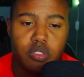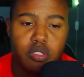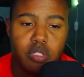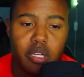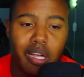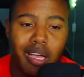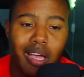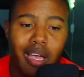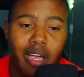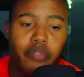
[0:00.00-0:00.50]

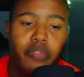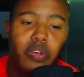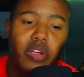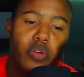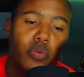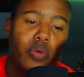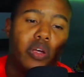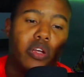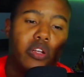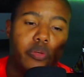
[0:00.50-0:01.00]
going to have a
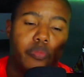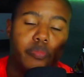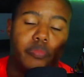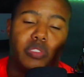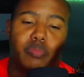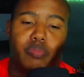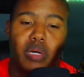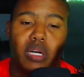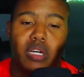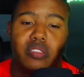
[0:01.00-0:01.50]
random
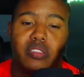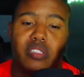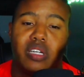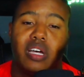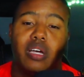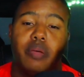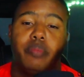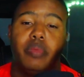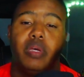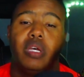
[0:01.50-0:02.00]
spawn time.